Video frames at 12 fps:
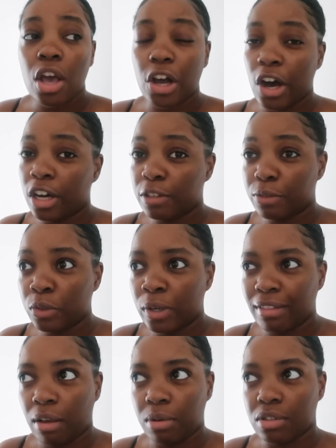Carnival,
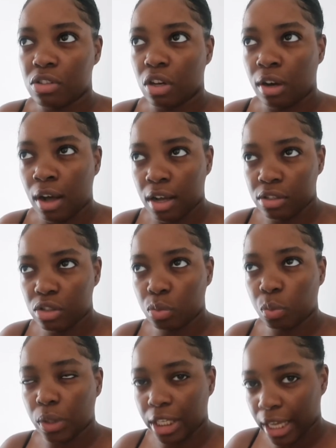and that was last
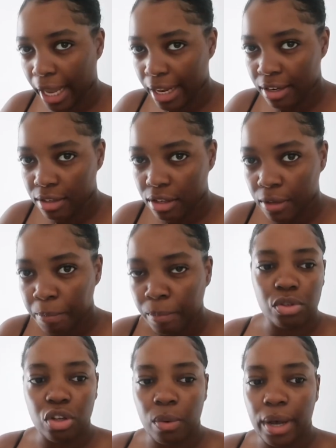weekend,
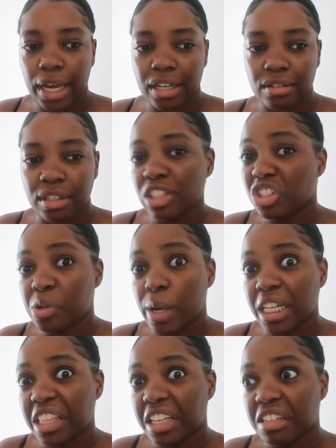so I didn't do
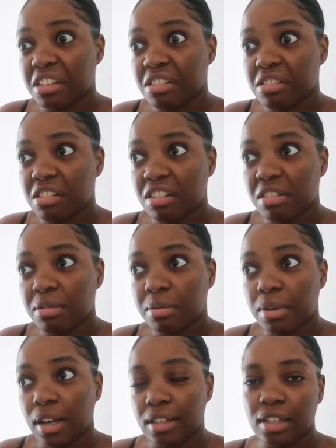anything
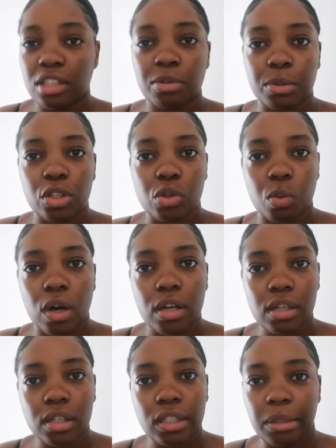aside from go to work
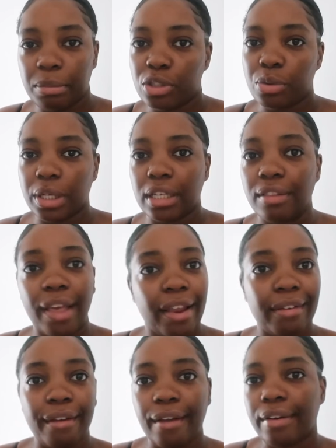in between
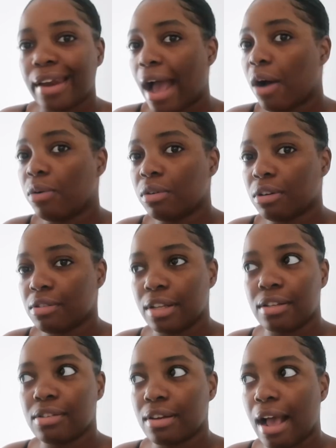then and now because
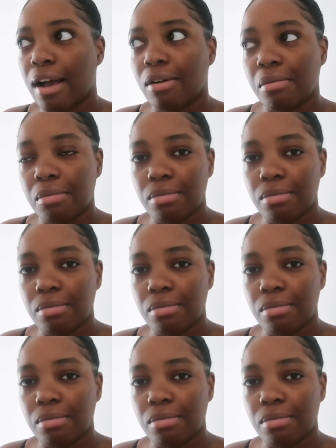it's now